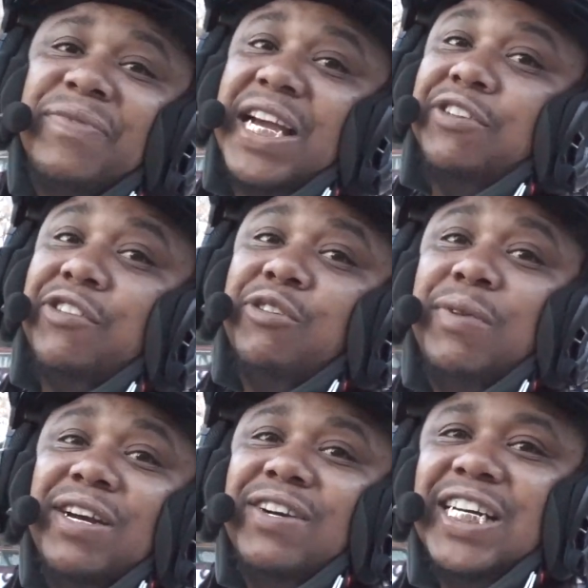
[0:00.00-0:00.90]
that's who the
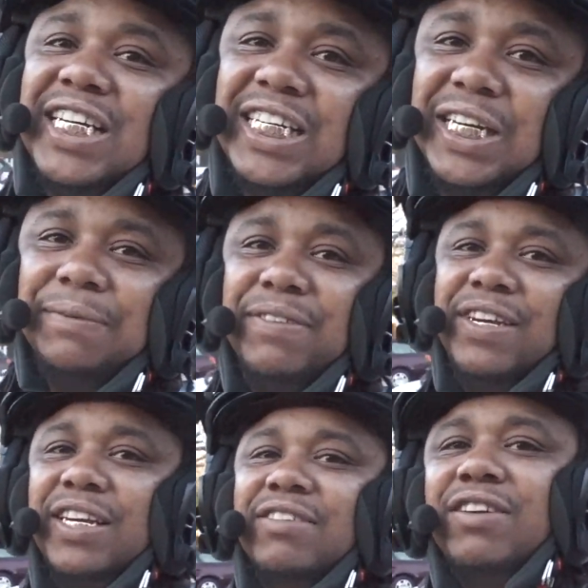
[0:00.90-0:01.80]
winner is. You know what I'm
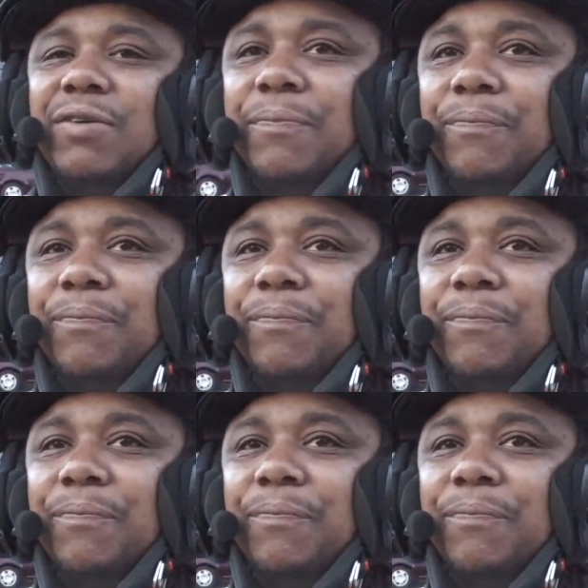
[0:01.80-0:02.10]
saying? So